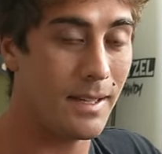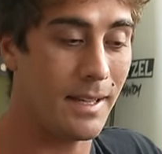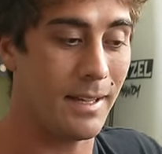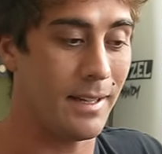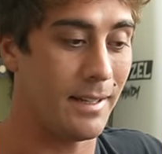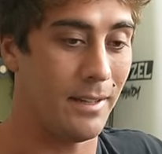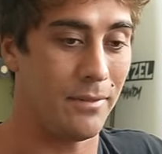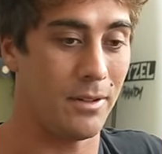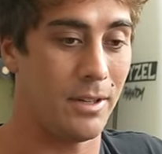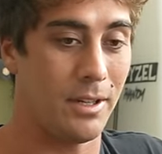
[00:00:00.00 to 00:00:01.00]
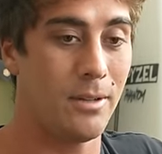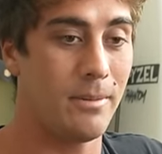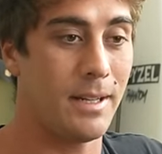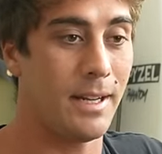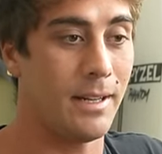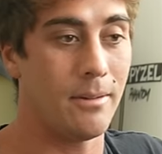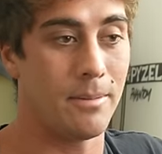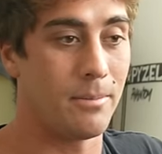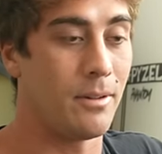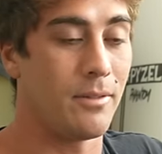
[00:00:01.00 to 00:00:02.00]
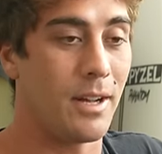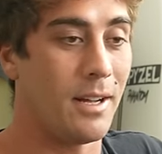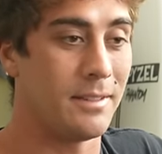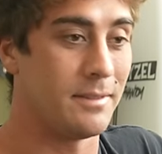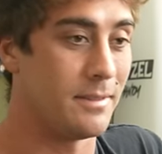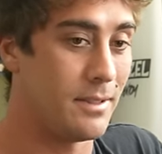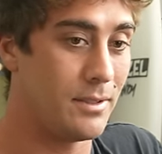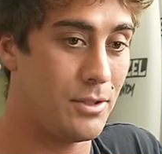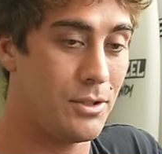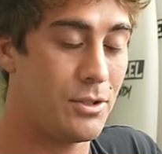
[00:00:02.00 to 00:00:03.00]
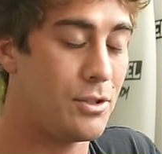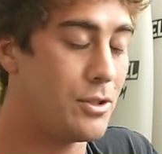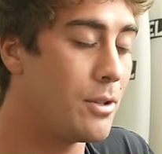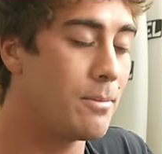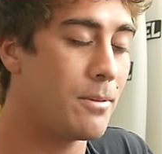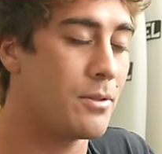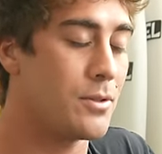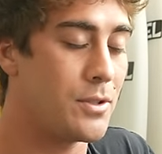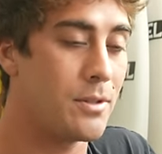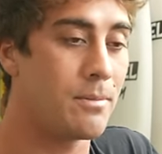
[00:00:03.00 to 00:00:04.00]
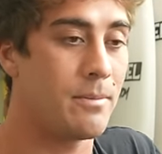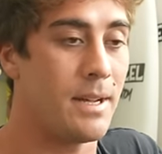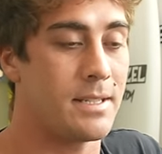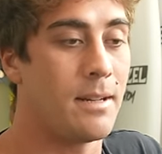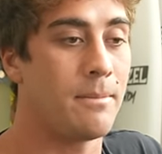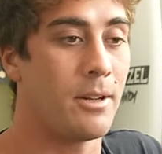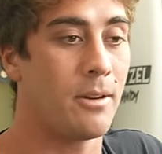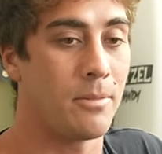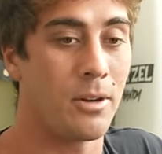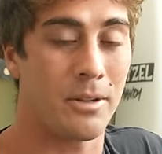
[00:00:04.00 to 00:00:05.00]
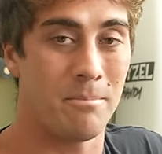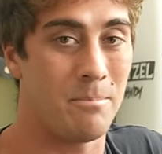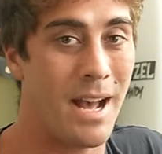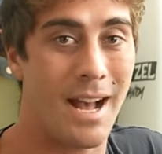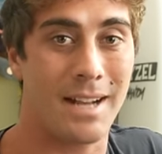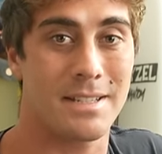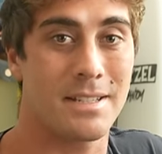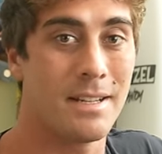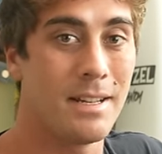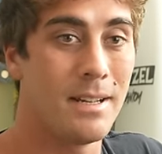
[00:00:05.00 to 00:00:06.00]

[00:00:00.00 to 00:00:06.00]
And if you're a human, I know people have gotten super, super messed up there, broken backs,